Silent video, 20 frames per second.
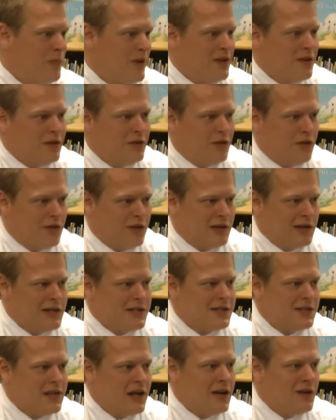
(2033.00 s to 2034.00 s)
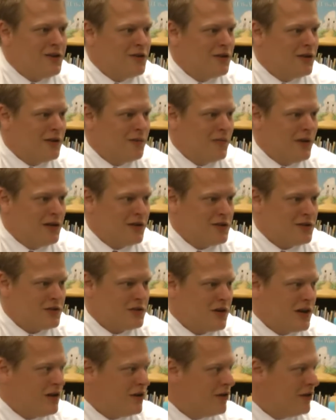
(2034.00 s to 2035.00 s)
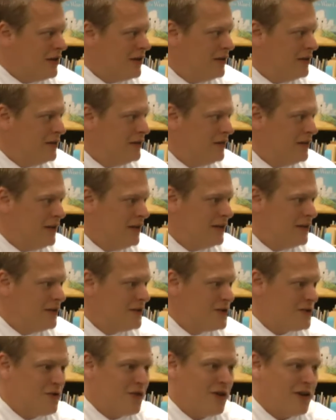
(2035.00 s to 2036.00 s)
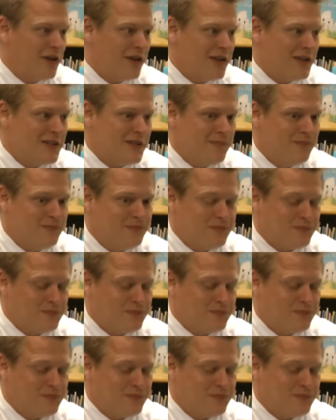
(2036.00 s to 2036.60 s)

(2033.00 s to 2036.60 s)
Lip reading: be the longest tenured administrator in Saugerties.